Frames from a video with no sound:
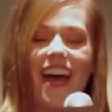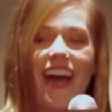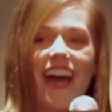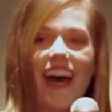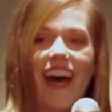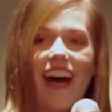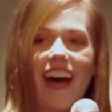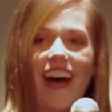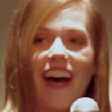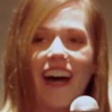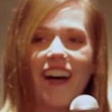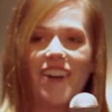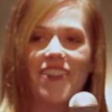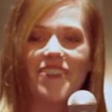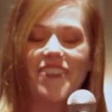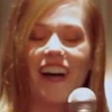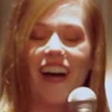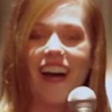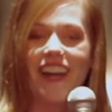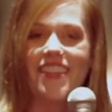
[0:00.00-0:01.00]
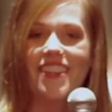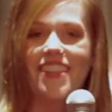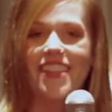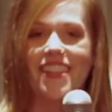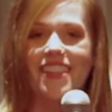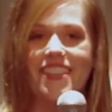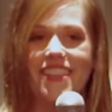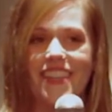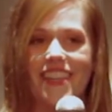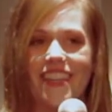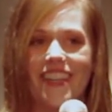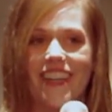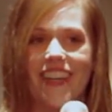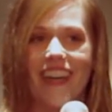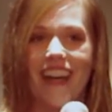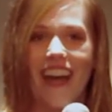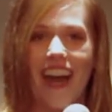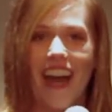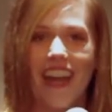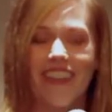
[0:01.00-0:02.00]
Um, I think that
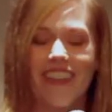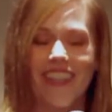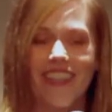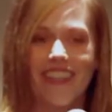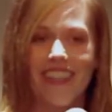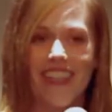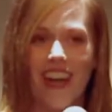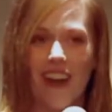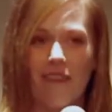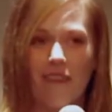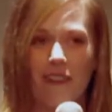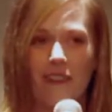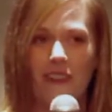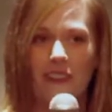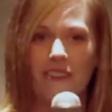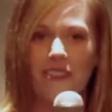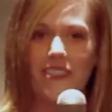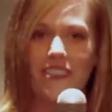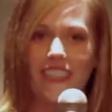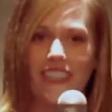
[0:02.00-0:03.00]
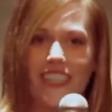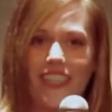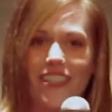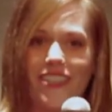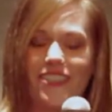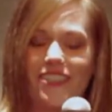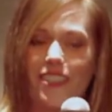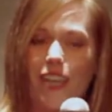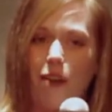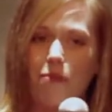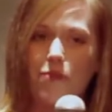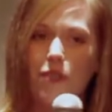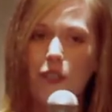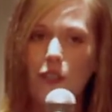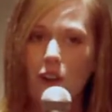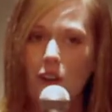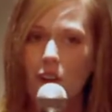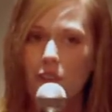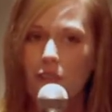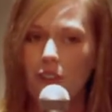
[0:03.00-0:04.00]
I think that everyone was a little
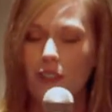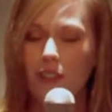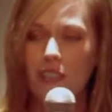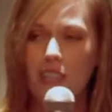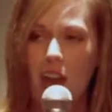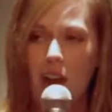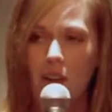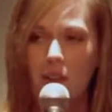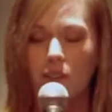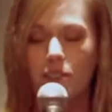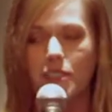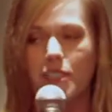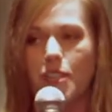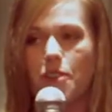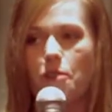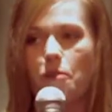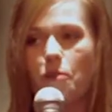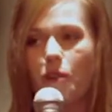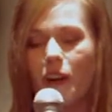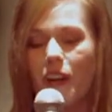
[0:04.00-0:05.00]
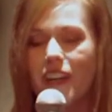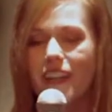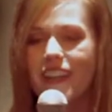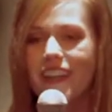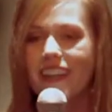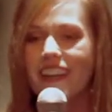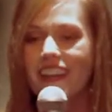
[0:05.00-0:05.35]
skeptical at first how it was going to work,